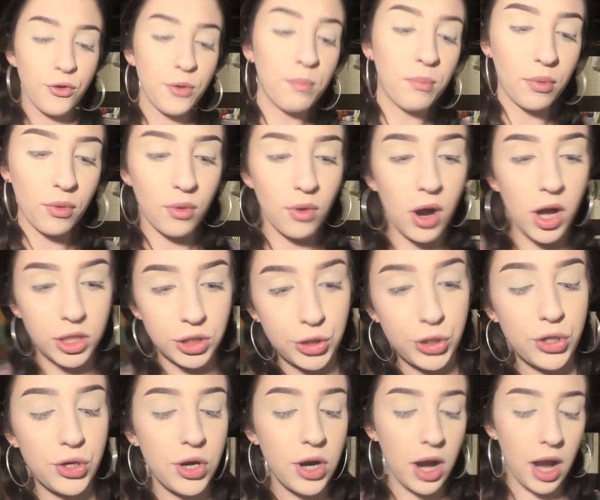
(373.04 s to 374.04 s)
For
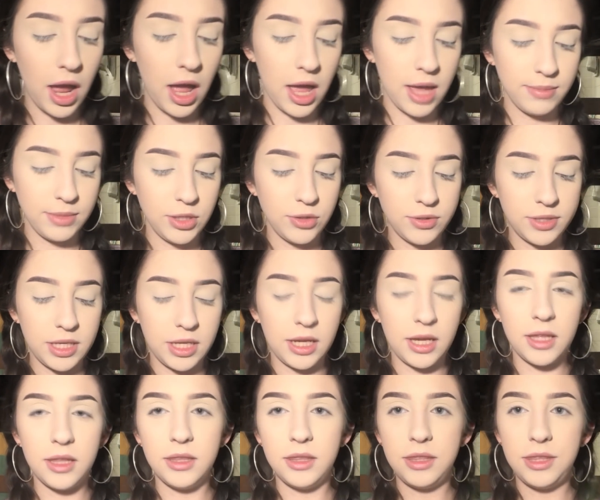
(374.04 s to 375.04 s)
bronzer, I'm
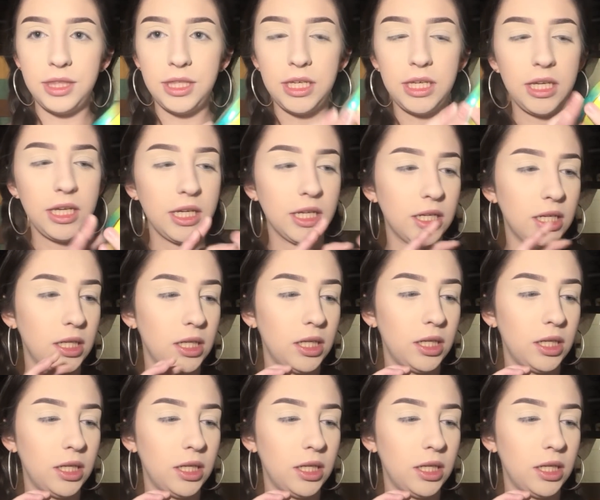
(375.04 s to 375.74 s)
using the